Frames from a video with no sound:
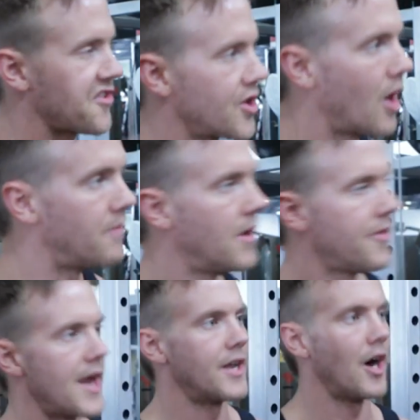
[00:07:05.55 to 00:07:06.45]
time
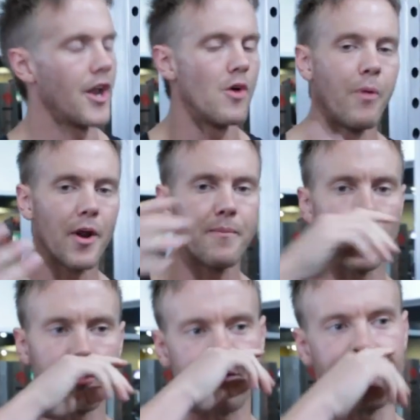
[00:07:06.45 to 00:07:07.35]
then? I know
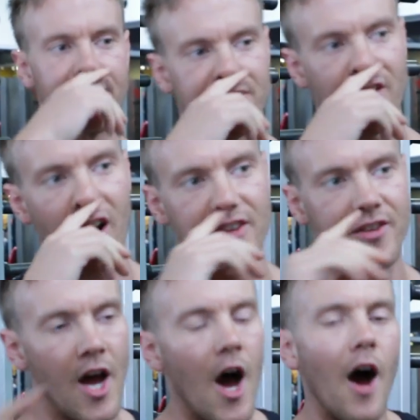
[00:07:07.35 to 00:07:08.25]
bodybuilders, fitness guys.
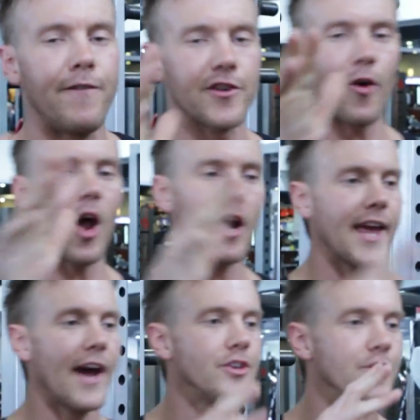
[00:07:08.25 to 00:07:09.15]
First of all, I like
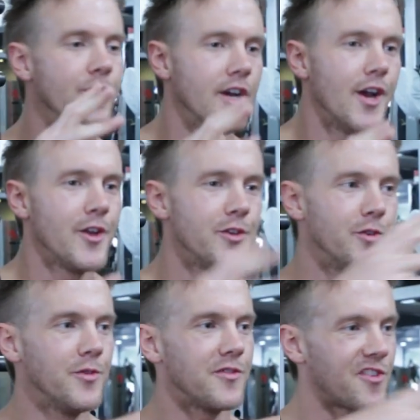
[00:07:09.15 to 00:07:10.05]
how you
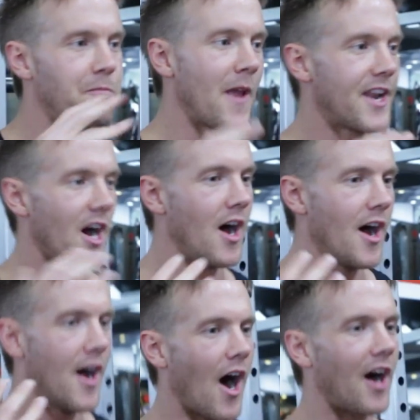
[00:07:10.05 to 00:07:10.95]
split
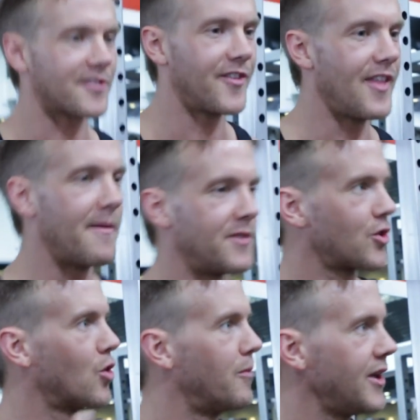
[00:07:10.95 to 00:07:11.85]
us and them and
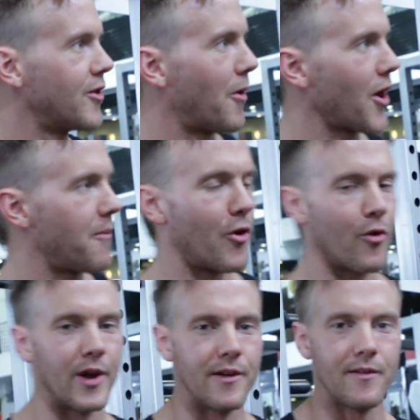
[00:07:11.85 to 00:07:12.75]
call me the
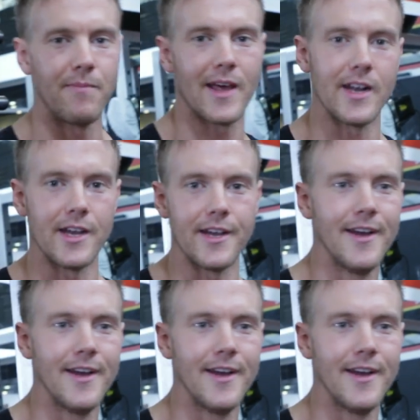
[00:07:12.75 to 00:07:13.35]
bodybuilder, and lately